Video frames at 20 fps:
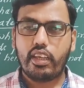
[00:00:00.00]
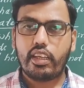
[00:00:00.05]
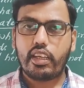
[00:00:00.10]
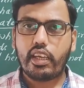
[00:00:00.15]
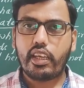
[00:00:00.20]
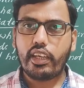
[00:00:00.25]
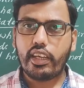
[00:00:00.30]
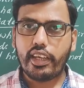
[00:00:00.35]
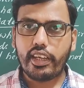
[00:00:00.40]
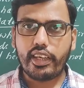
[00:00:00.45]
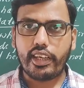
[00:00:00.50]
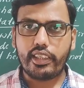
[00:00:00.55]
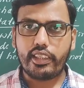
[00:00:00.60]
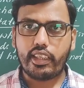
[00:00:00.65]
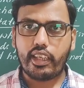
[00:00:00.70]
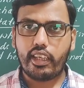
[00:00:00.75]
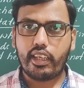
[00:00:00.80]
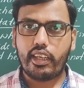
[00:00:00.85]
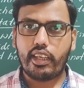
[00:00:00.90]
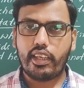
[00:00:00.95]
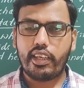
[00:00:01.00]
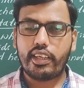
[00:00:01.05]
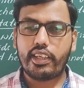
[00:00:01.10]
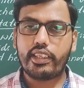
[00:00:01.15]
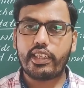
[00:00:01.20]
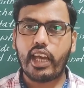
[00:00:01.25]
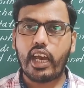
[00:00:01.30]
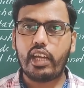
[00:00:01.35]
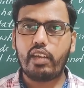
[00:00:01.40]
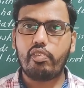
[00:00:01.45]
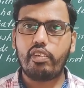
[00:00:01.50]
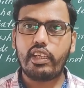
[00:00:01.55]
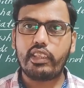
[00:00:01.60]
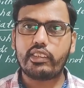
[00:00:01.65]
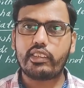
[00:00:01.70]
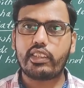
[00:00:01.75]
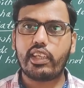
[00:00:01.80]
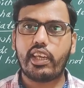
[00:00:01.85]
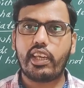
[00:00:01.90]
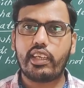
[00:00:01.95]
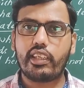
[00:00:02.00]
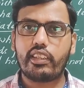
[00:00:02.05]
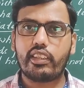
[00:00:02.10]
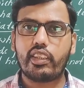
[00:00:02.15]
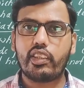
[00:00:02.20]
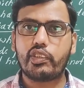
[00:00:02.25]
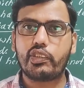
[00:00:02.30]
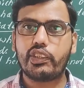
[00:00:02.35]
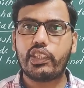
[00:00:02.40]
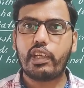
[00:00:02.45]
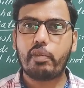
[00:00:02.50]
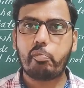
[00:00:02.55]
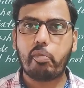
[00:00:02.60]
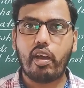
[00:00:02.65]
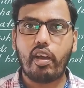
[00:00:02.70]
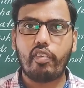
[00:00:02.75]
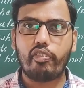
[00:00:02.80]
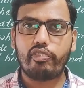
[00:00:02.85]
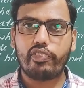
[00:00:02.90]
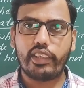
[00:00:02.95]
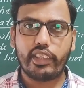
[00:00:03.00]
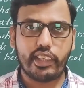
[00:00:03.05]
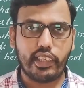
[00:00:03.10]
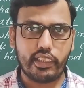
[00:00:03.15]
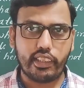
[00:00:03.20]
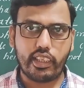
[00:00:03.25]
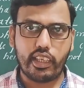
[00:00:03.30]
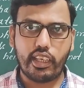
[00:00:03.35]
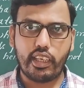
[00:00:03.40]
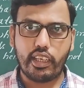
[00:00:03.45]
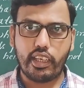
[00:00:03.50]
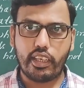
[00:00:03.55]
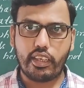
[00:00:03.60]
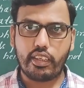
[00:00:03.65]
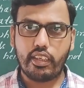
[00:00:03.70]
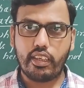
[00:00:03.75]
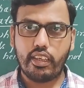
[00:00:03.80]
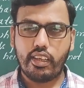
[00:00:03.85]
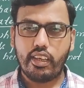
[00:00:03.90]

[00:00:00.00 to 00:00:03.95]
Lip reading: in a container, it always take the shape of the container.